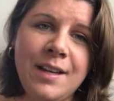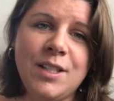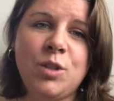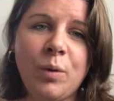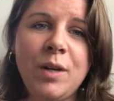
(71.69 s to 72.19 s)

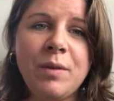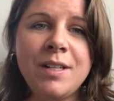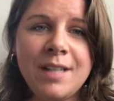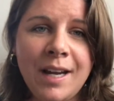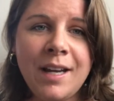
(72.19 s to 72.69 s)
It's a
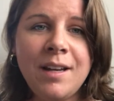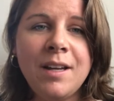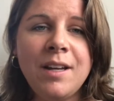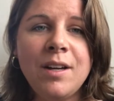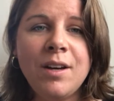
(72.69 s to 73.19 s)
21-day
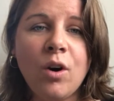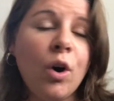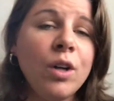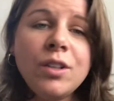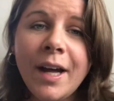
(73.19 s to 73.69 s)

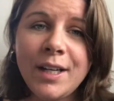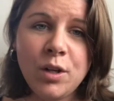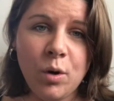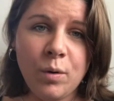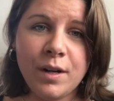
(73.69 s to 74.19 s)
online
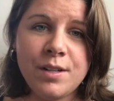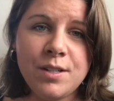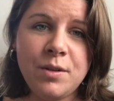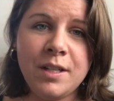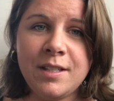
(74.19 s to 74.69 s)

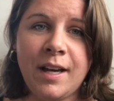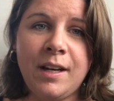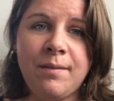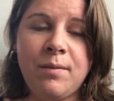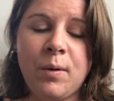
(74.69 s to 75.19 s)
course you can sign
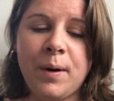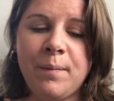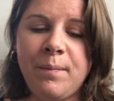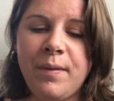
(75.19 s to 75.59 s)
up for.